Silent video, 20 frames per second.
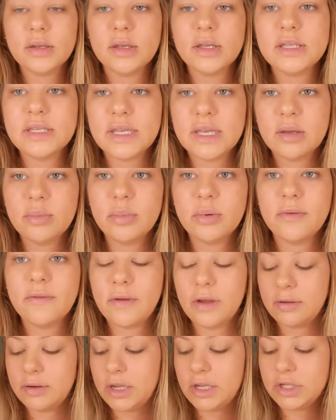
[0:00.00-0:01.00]
The tip,
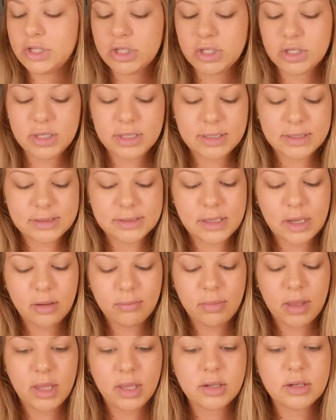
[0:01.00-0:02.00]
foundation is
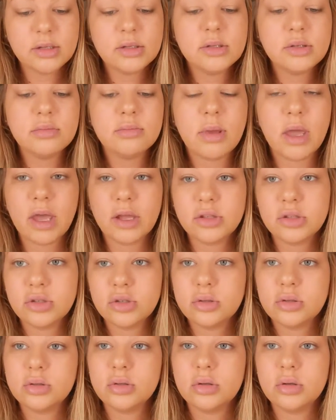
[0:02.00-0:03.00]
not made to
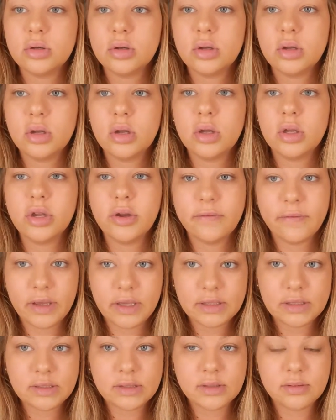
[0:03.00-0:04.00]
match your
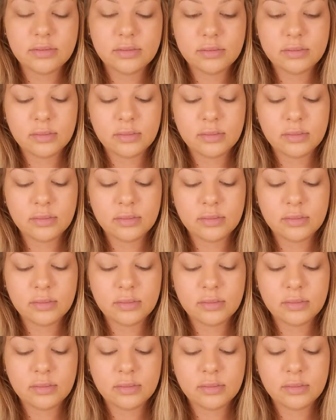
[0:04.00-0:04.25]
face.